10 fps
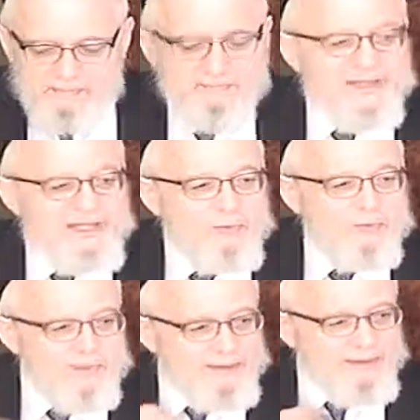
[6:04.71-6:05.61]
Plead with
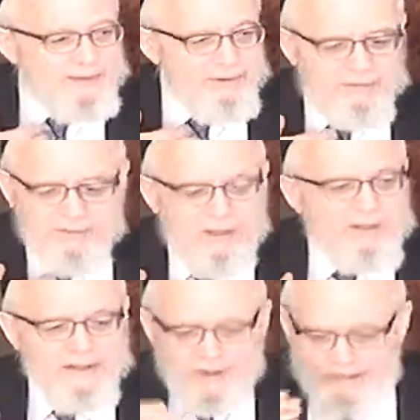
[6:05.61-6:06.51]
the people.
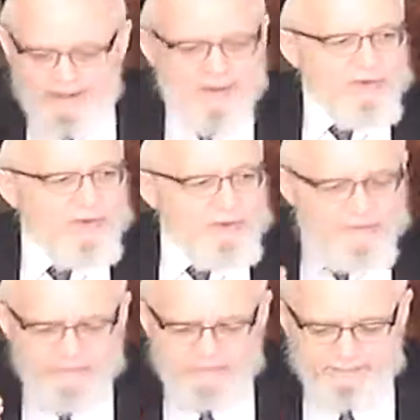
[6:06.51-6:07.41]
They should borrow the
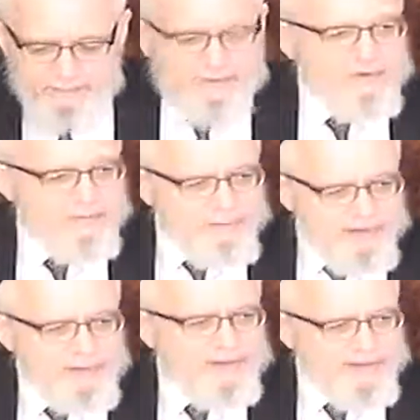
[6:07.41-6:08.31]
personal
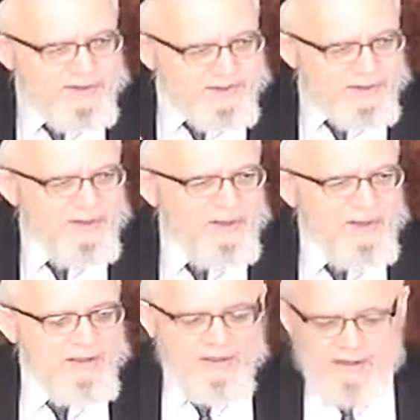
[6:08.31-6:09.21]
precious,
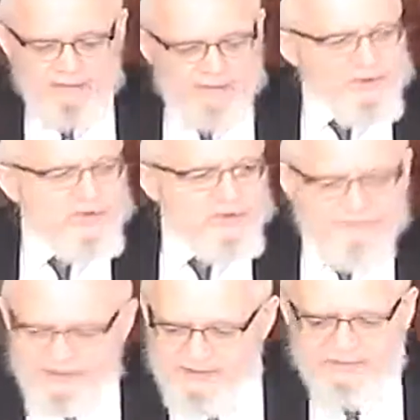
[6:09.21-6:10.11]
personal
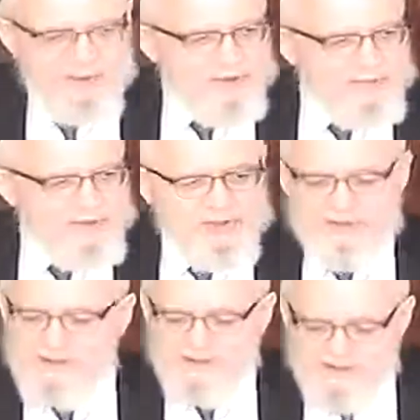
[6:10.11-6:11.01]
effects from the Egyptians,
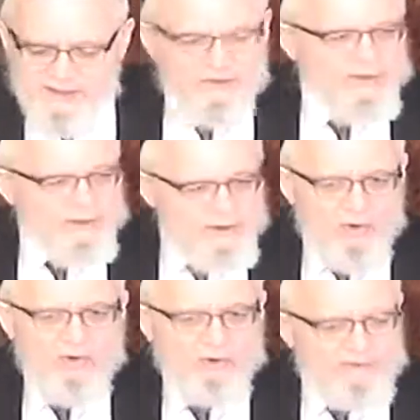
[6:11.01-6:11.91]
silver, the
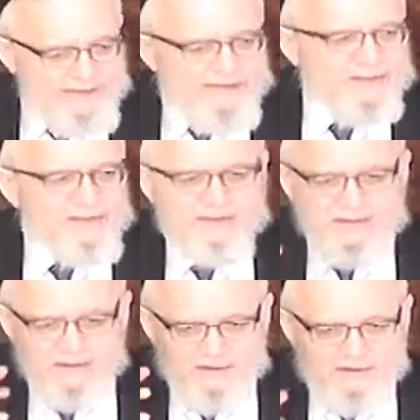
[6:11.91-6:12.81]
gold, vessels,
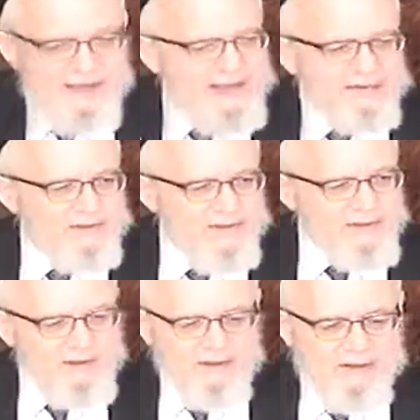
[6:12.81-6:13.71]
that.
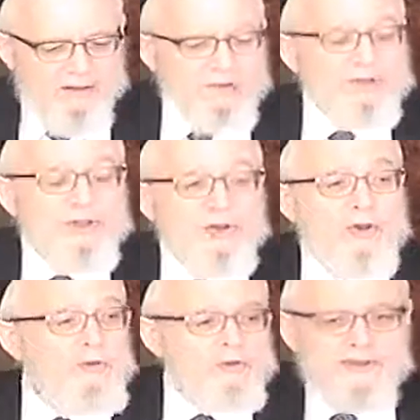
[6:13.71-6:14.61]
So
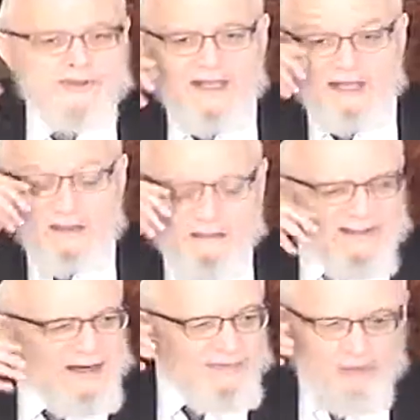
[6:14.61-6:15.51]
Shaliomos Tzaddik, that
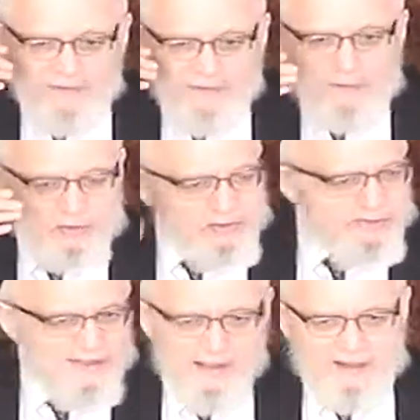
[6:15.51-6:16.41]
Avram Avinu shouldn't
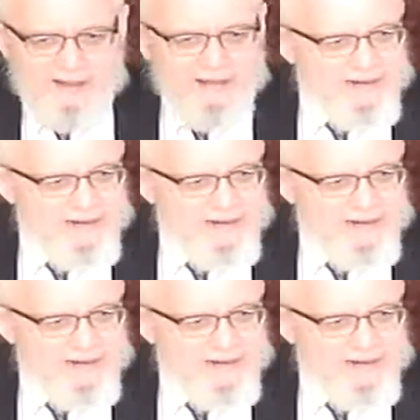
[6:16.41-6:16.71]
say.